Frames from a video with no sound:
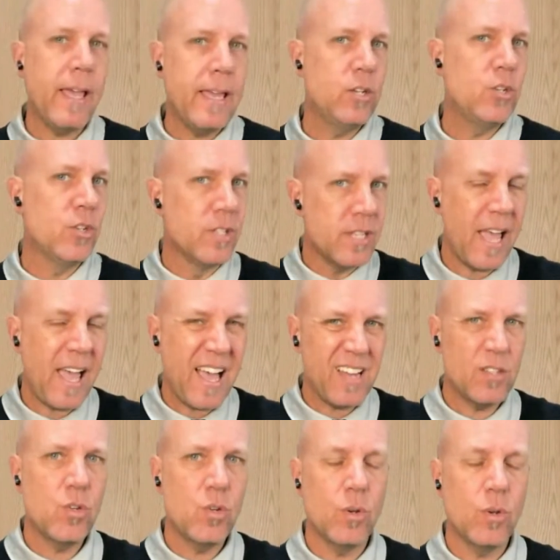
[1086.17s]
agents
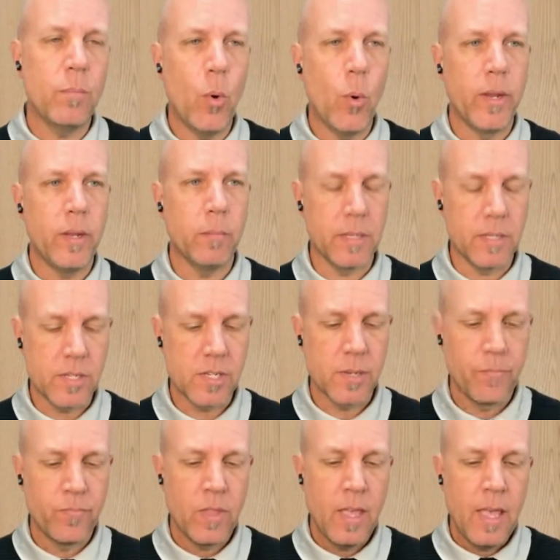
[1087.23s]
out to appointments,
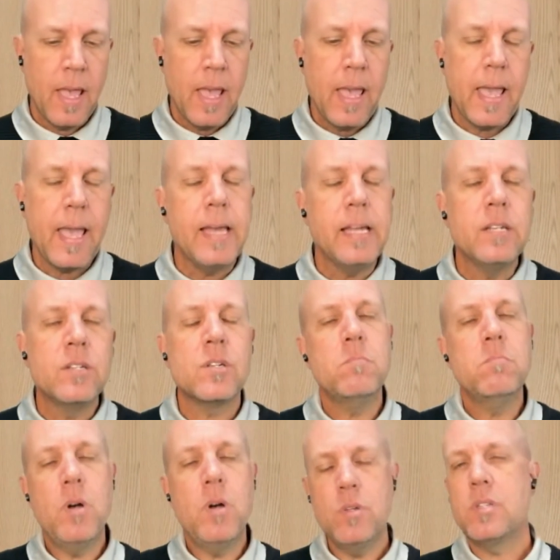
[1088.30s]
and
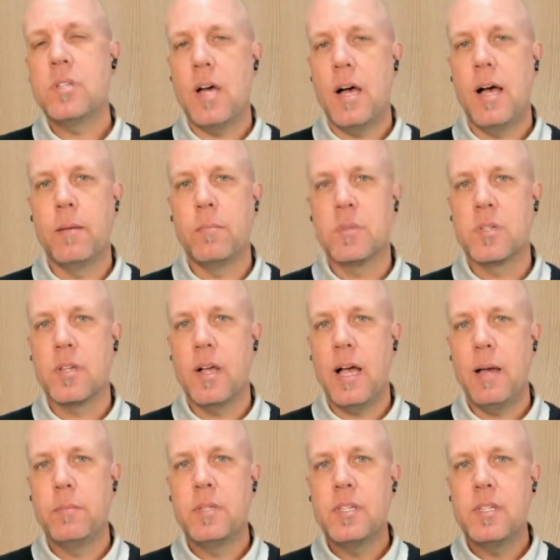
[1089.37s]
most times
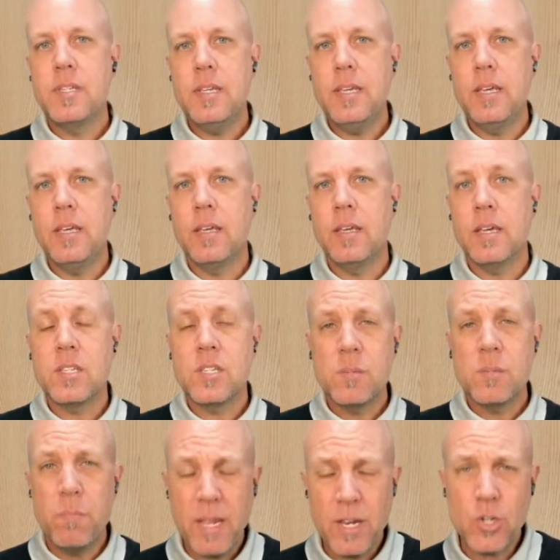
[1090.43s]
I'm seeing,
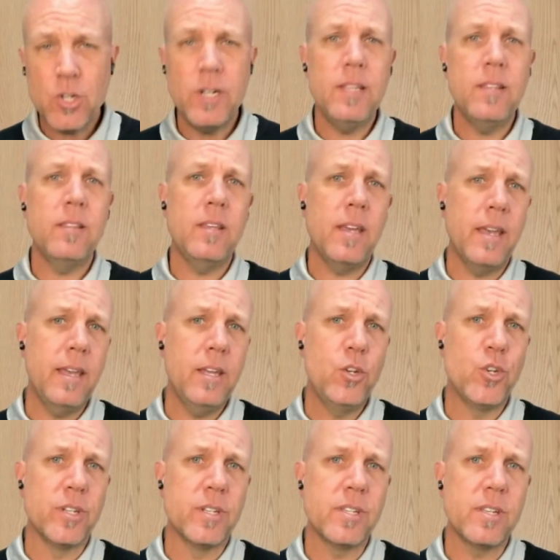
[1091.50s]
especially the
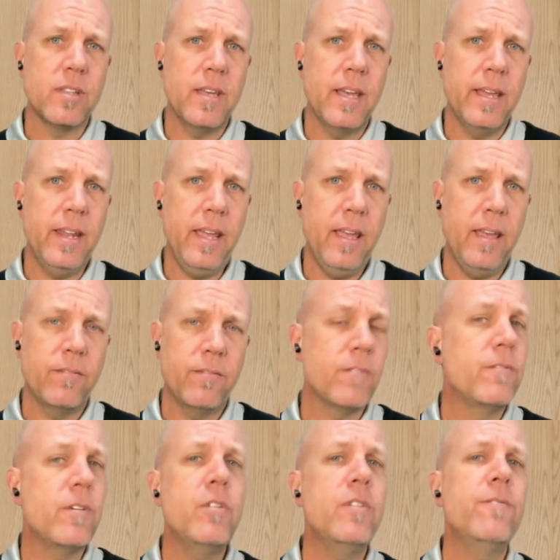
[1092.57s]
agents that have
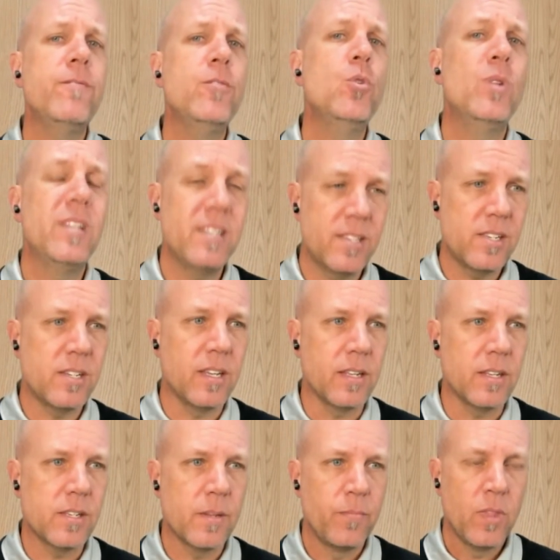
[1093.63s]
very few
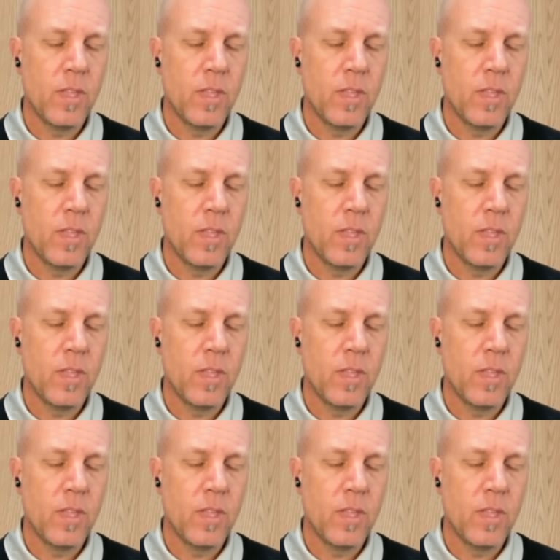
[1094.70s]
listings,